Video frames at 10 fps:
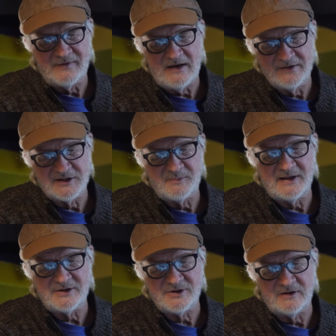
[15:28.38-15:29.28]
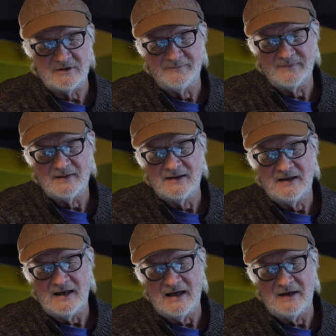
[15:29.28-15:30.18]
I found this picture
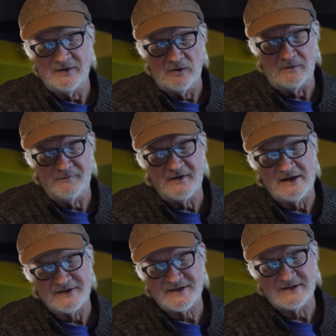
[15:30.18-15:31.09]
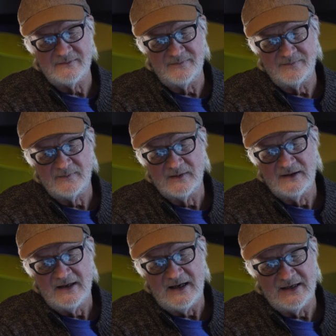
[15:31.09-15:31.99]
of an old fence,
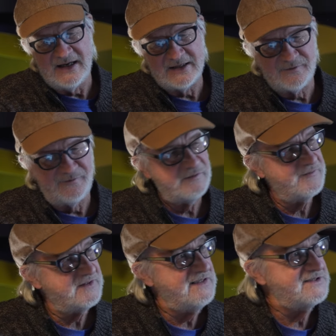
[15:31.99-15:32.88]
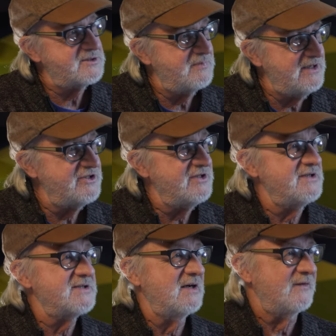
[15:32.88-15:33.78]
and had 15
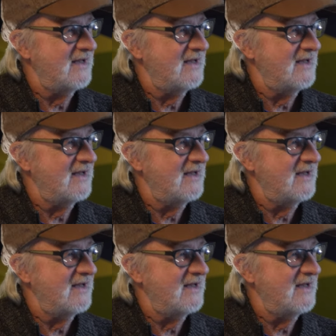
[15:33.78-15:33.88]
species of